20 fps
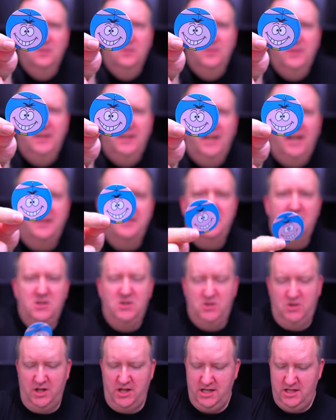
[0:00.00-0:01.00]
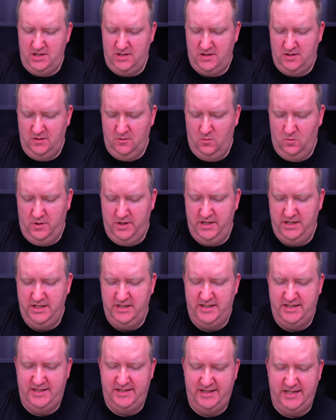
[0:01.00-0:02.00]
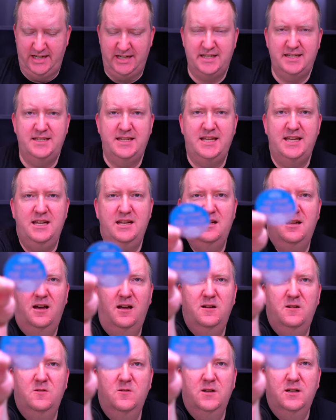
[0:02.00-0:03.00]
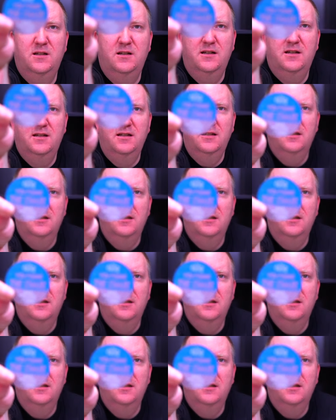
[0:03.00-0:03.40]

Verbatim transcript: We got the chase, the 1 in 1600.